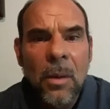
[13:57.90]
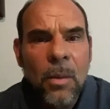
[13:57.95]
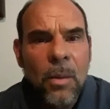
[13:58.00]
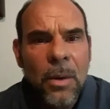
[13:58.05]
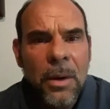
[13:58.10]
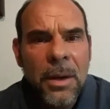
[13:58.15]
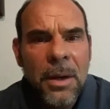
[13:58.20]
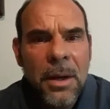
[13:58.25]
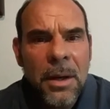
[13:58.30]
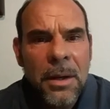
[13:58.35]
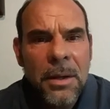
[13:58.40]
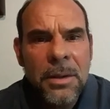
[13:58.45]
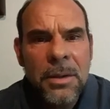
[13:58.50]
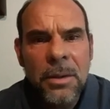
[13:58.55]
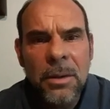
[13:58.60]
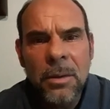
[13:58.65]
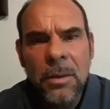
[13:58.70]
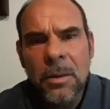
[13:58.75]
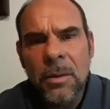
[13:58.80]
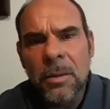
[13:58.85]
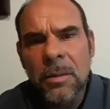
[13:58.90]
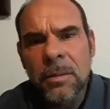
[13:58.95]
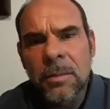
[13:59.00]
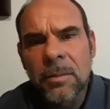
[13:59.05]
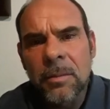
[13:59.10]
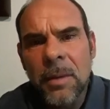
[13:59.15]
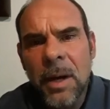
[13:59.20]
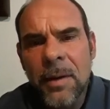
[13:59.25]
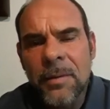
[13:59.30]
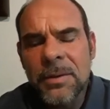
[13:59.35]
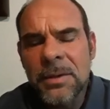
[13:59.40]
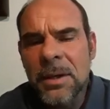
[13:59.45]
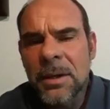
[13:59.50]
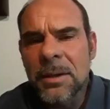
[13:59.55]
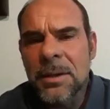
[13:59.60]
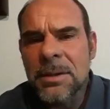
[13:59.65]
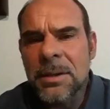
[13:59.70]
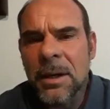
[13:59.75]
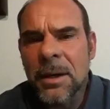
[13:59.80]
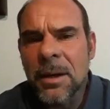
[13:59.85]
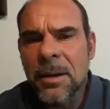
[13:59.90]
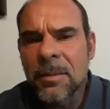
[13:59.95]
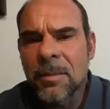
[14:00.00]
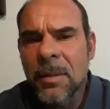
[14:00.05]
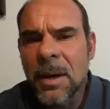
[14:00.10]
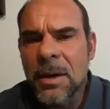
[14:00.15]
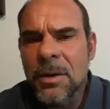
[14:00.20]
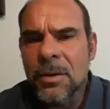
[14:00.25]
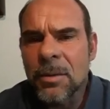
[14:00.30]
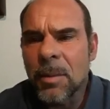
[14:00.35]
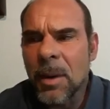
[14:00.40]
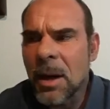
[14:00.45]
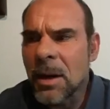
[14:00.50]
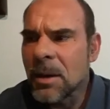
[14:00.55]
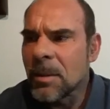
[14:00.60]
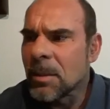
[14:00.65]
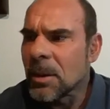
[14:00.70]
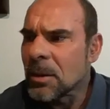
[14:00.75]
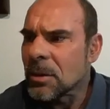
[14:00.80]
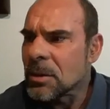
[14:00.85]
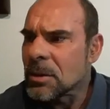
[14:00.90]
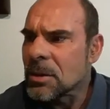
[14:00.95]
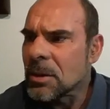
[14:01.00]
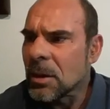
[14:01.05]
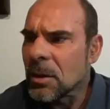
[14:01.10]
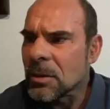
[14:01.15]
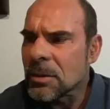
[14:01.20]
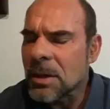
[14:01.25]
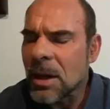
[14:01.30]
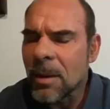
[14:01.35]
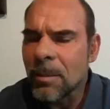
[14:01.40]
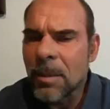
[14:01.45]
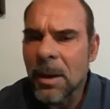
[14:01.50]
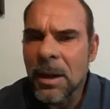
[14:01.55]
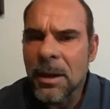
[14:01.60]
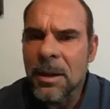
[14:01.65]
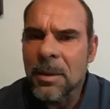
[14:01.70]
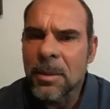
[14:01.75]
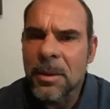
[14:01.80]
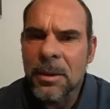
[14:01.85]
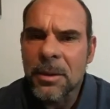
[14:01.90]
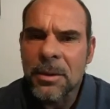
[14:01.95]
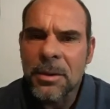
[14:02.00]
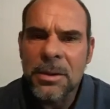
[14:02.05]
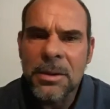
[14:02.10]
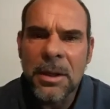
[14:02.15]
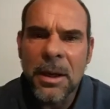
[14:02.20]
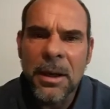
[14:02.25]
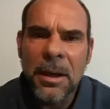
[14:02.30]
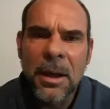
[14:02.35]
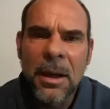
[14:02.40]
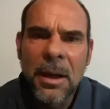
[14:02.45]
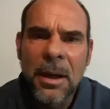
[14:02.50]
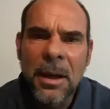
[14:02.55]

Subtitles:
What are you going to do? I've seen this like in major bodybuilders, top bodybuilders like